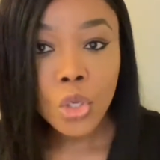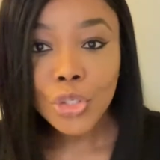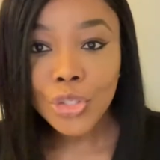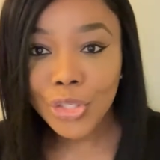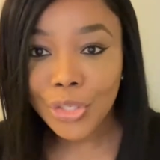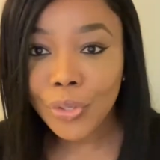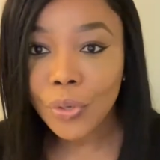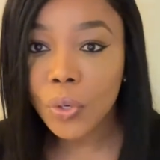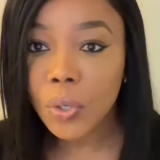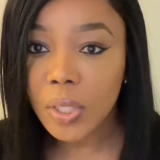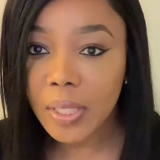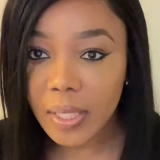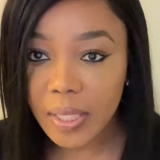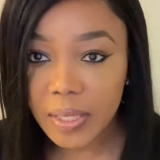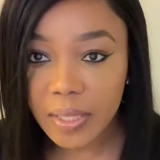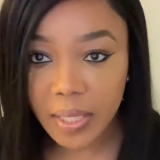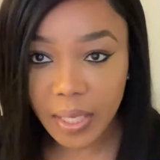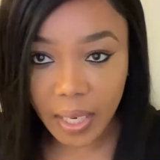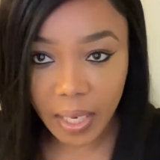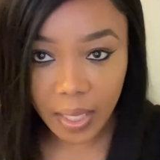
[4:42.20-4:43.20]
The only
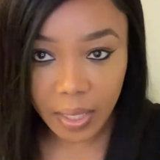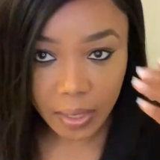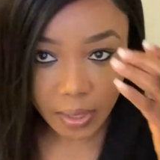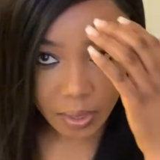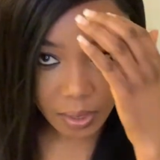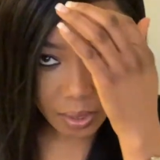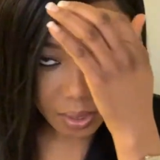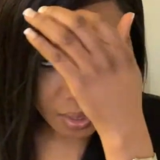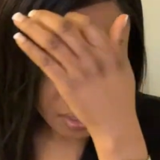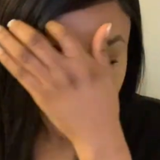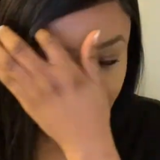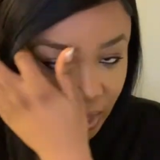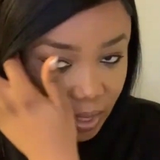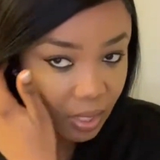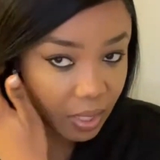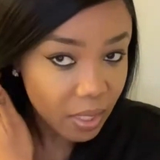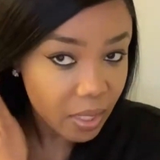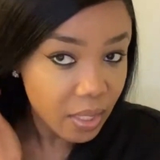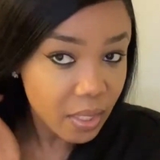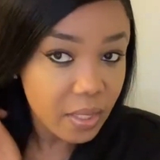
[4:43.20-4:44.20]
thing
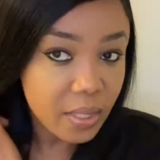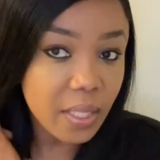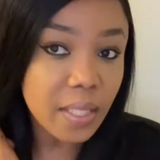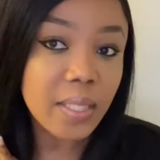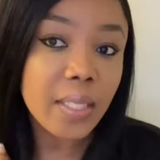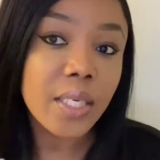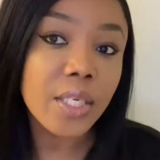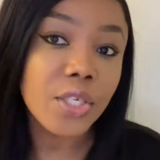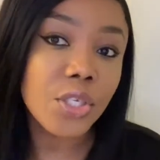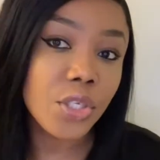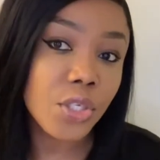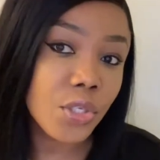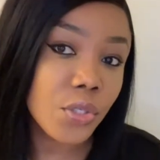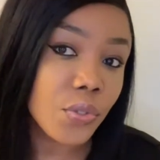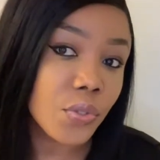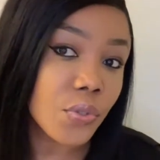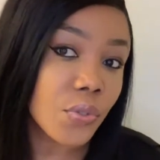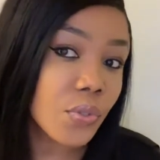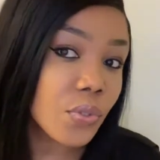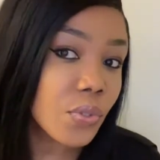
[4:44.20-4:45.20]
that I
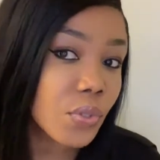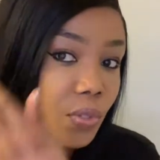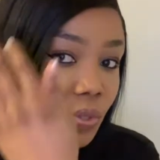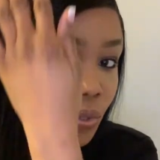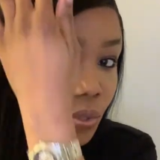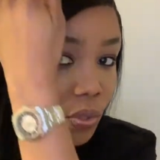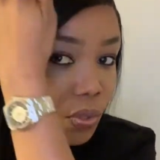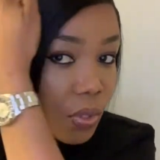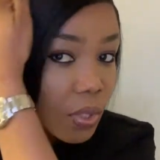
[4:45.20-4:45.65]
use